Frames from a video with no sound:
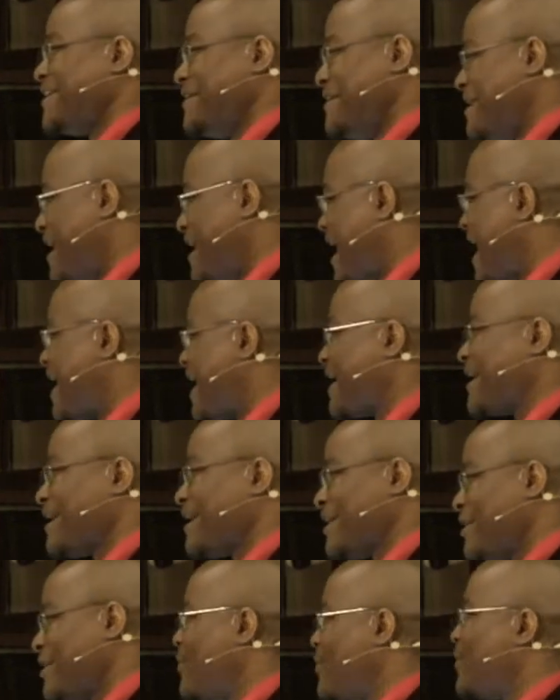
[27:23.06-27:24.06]
not
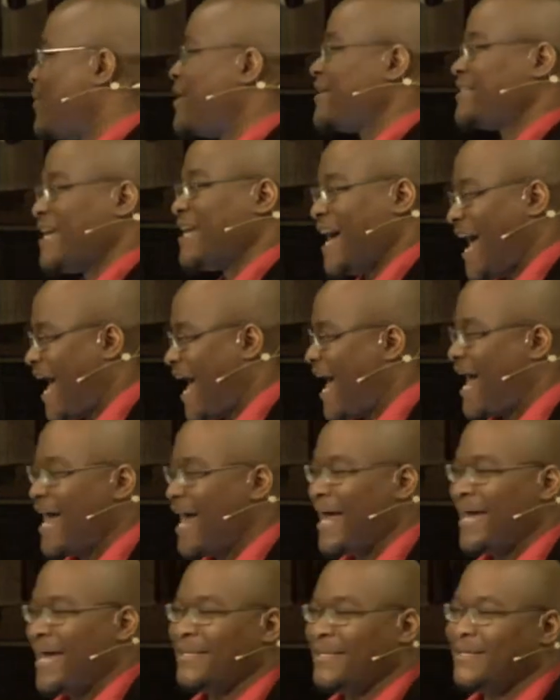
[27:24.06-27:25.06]
going to
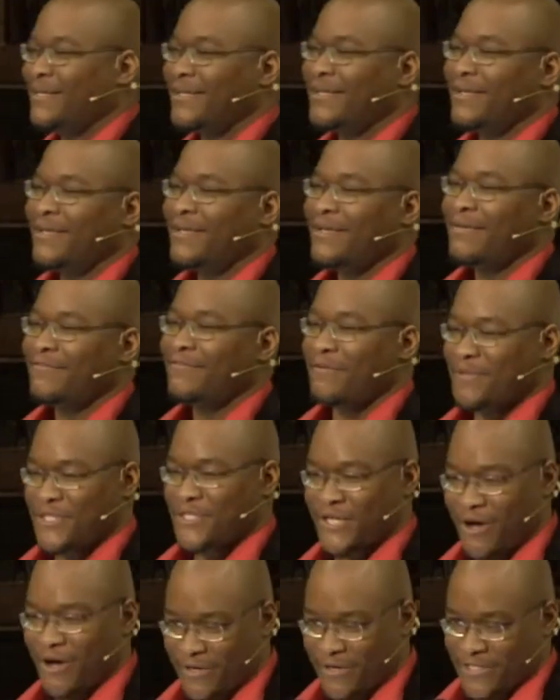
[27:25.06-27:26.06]
hide from
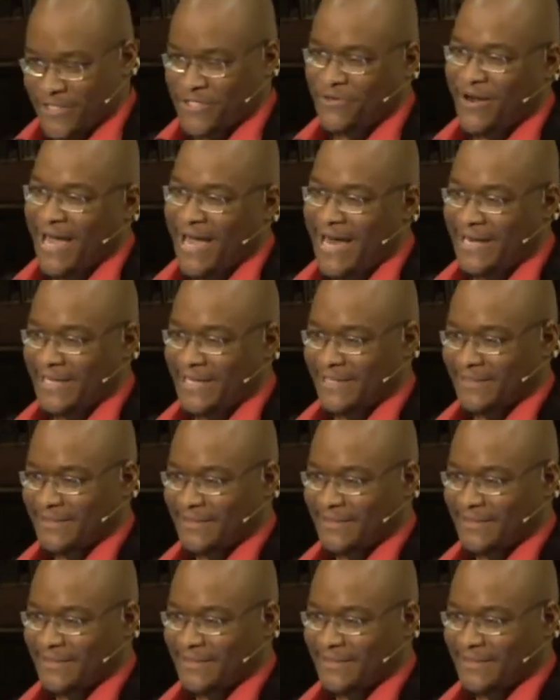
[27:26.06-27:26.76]
Jonah tried it.